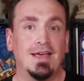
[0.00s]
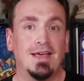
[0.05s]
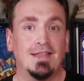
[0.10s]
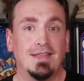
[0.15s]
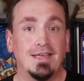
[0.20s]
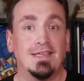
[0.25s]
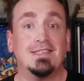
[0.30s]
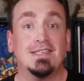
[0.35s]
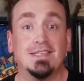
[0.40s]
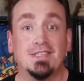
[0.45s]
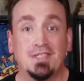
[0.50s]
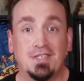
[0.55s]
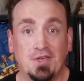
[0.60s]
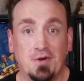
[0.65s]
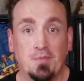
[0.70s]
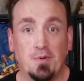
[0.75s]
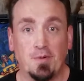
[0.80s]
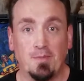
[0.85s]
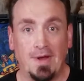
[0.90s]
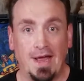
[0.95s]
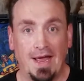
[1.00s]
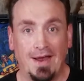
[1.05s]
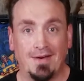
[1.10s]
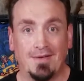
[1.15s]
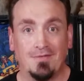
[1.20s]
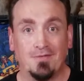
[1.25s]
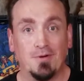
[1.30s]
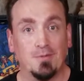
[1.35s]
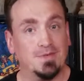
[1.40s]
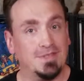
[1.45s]
This is Superman
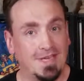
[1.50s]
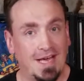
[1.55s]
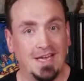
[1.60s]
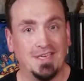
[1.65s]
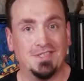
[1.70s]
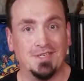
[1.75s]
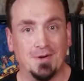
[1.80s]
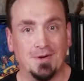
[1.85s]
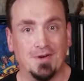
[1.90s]
from Sideshow